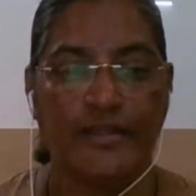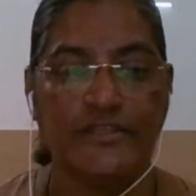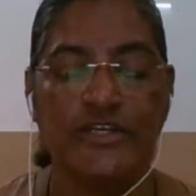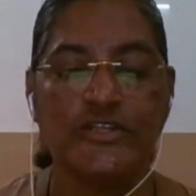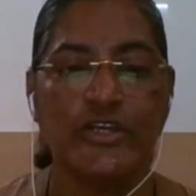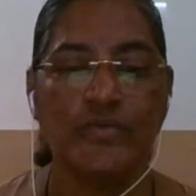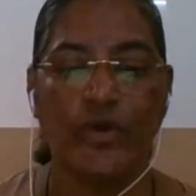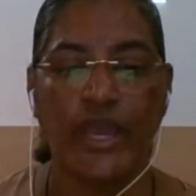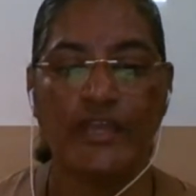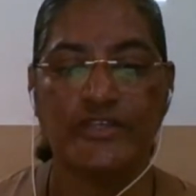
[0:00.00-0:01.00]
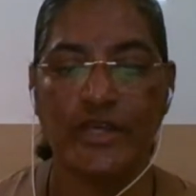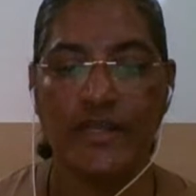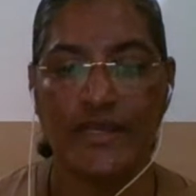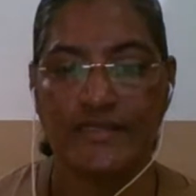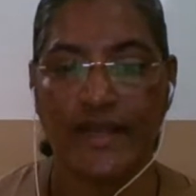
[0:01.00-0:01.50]
The teaching
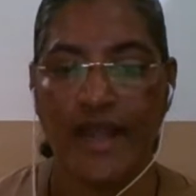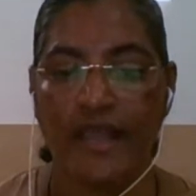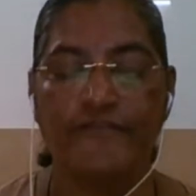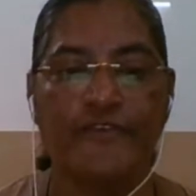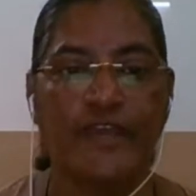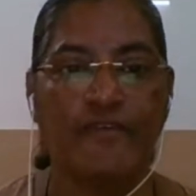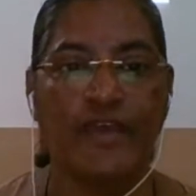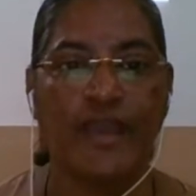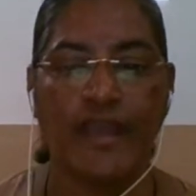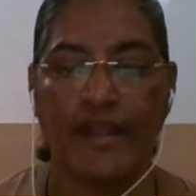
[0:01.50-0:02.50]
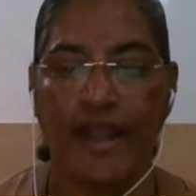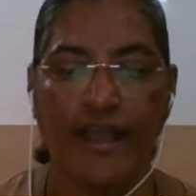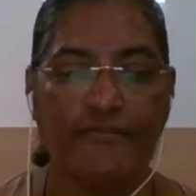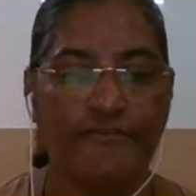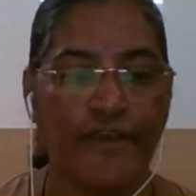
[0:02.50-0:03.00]
vocation is a life-giving and
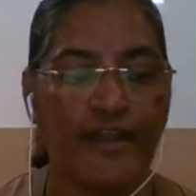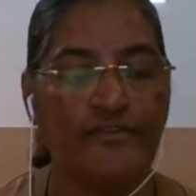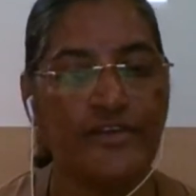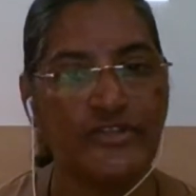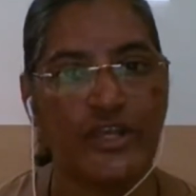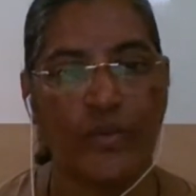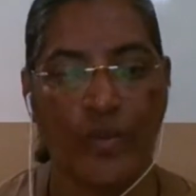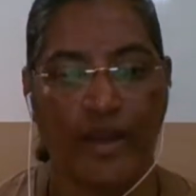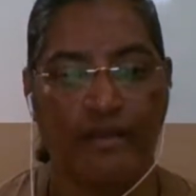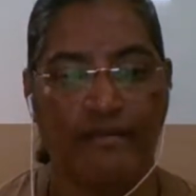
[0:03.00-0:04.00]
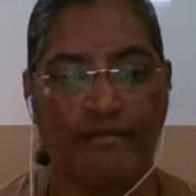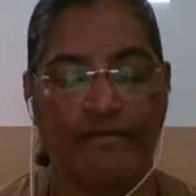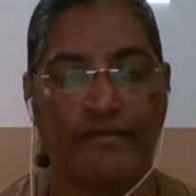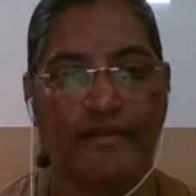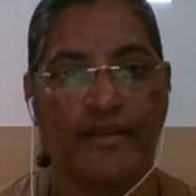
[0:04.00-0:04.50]
life-enriching one.
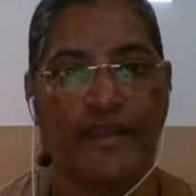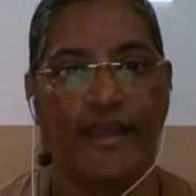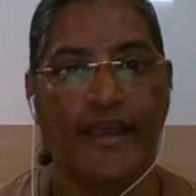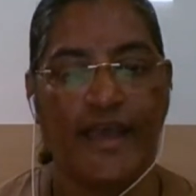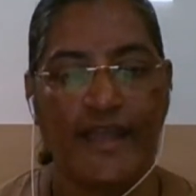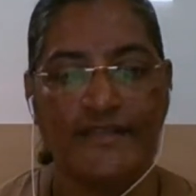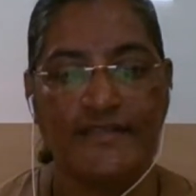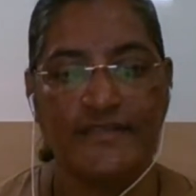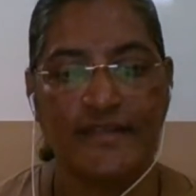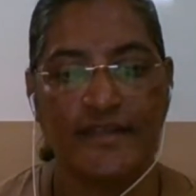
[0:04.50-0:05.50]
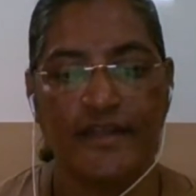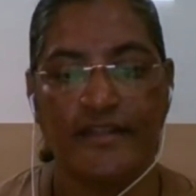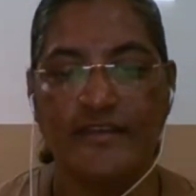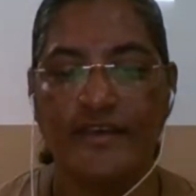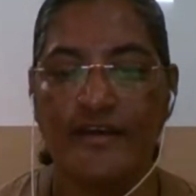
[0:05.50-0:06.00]
Hence,
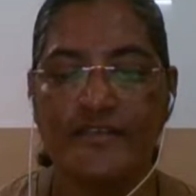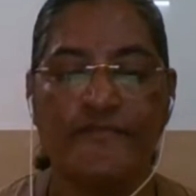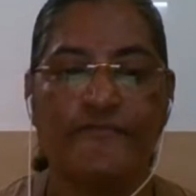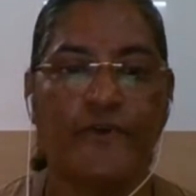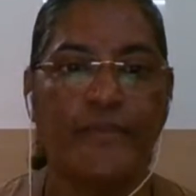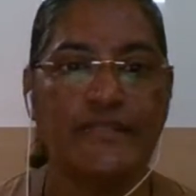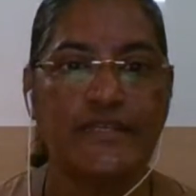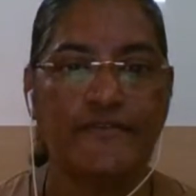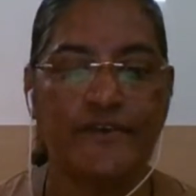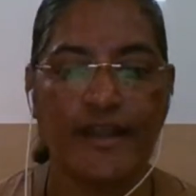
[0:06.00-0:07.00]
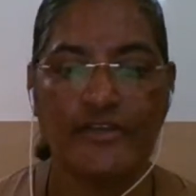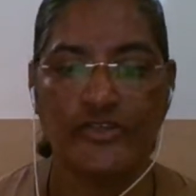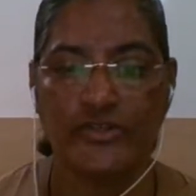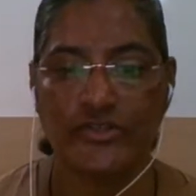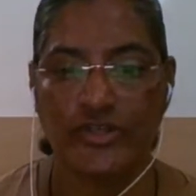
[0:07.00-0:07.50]
the years of formative
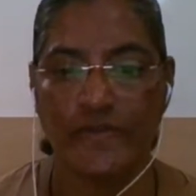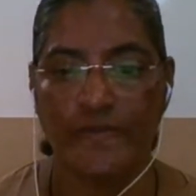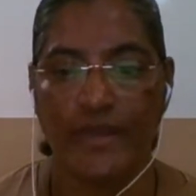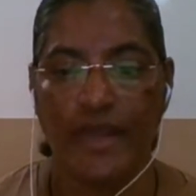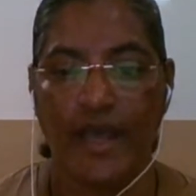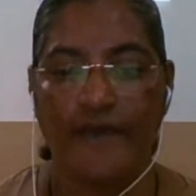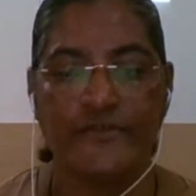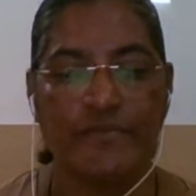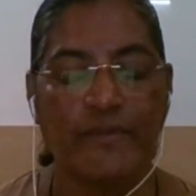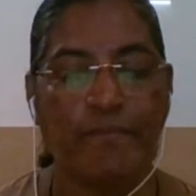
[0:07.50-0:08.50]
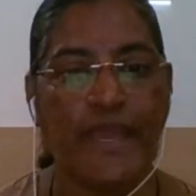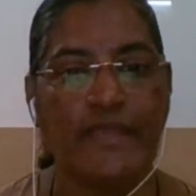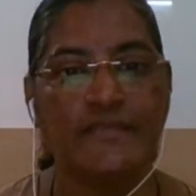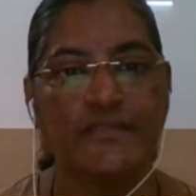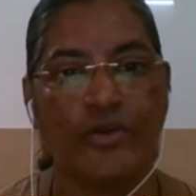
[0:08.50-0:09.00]
relationship have to be
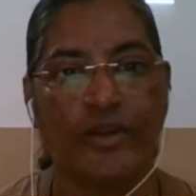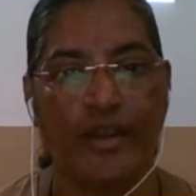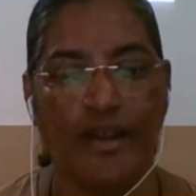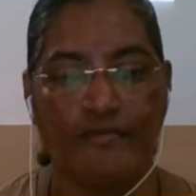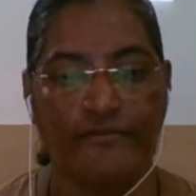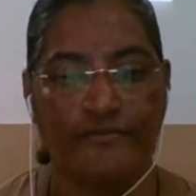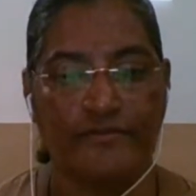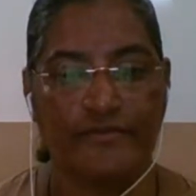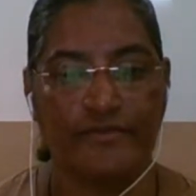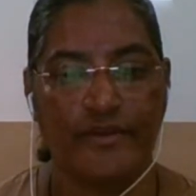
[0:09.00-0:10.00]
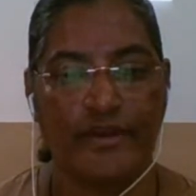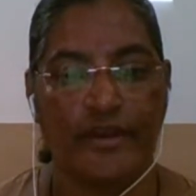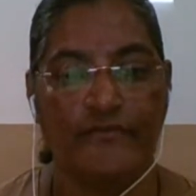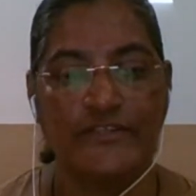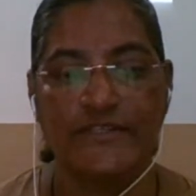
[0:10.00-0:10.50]
based on love,
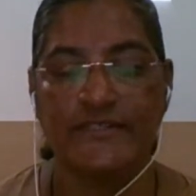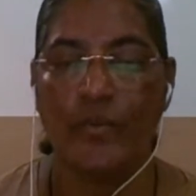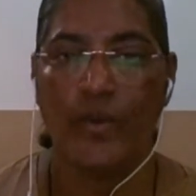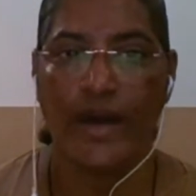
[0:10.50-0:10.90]
which is the